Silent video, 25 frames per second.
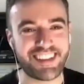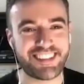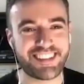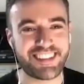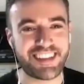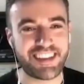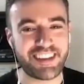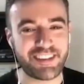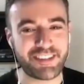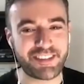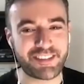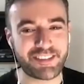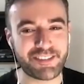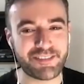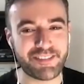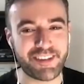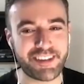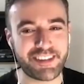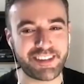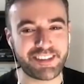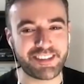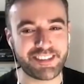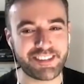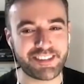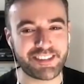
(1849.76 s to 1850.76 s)
thank you so
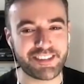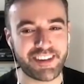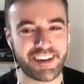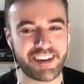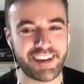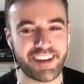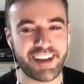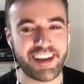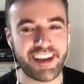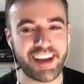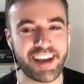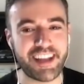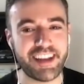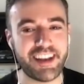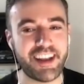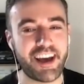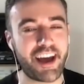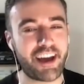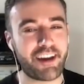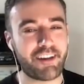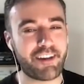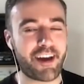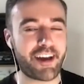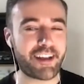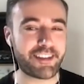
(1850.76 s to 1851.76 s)
much, Joana. And
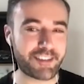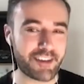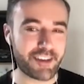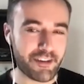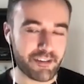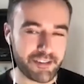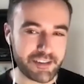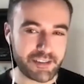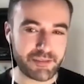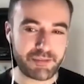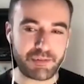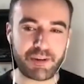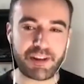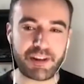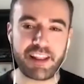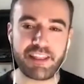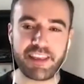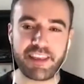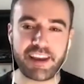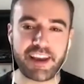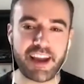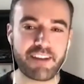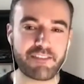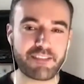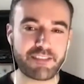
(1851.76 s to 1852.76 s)
as always, we want to
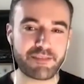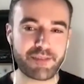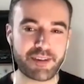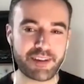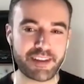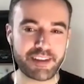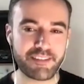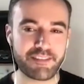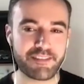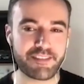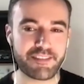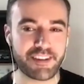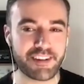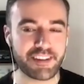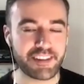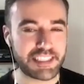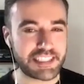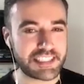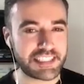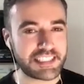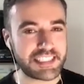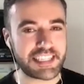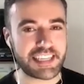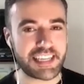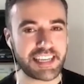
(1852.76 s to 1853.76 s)
thank everybody for
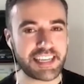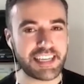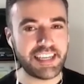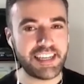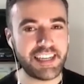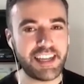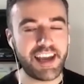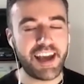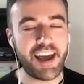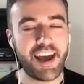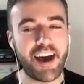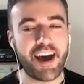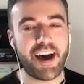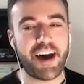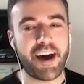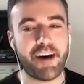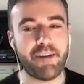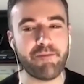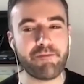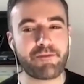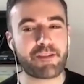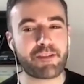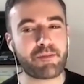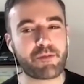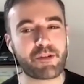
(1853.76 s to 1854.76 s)
listening in.
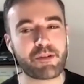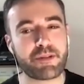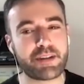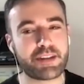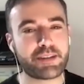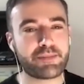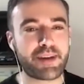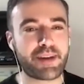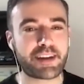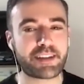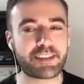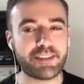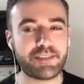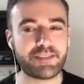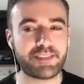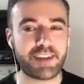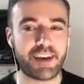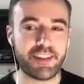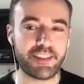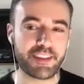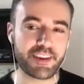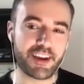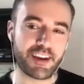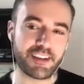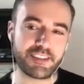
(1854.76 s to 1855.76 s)
For more perspectives on
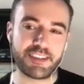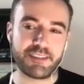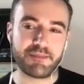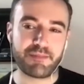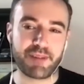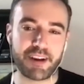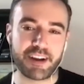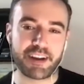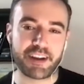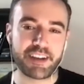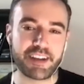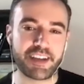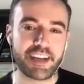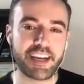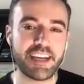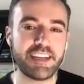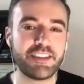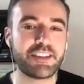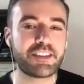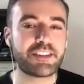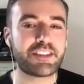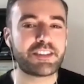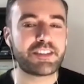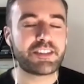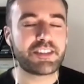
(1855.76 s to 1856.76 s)
the content marketing
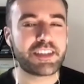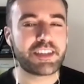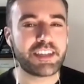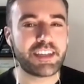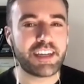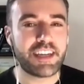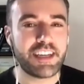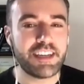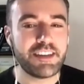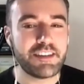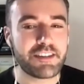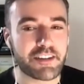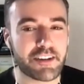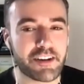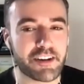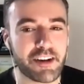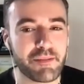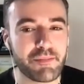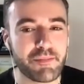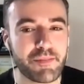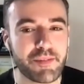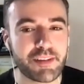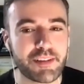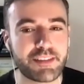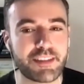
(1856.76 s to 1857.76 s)
industry in Europe,
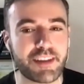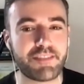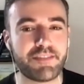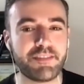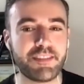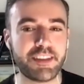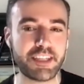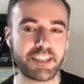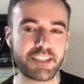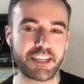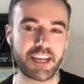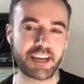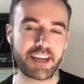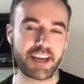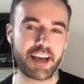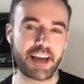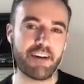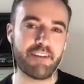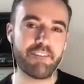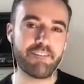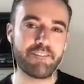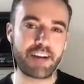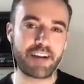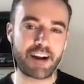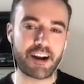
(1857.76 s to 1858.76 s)
definitely check
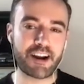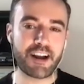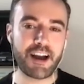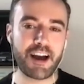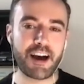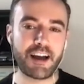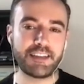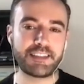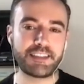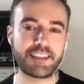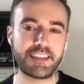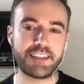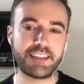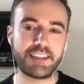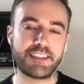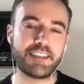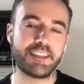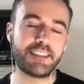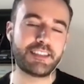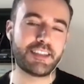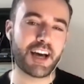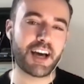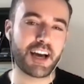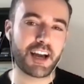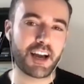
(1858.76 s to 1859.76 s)
out
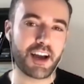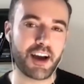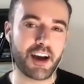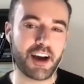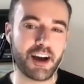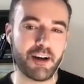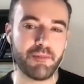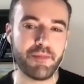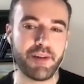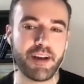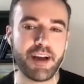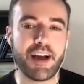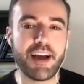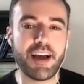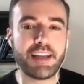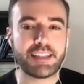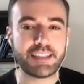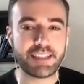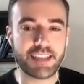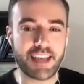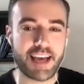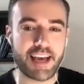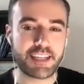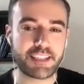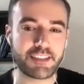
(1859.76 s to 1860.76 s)

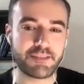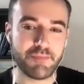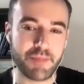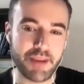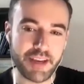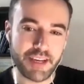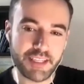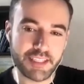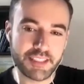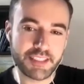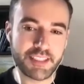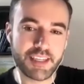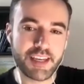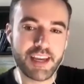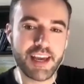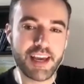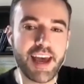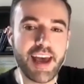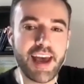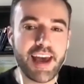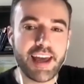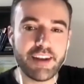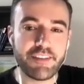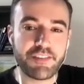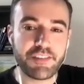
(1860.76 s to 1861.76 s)
veracontent.com/mix. And
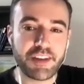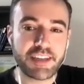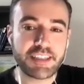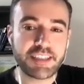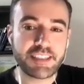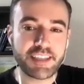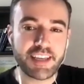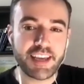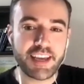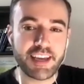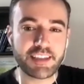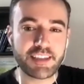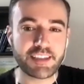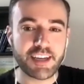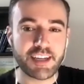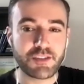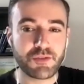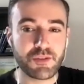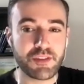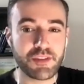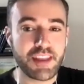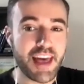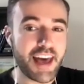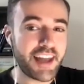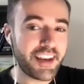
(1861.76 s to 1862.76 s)
if you'd like to get in touch
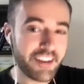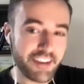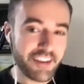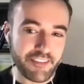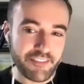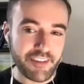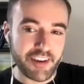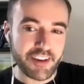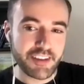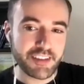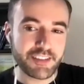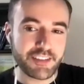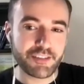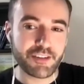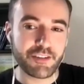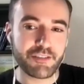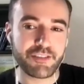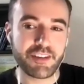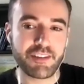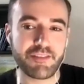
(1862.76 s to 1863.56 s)
with any of us, or if you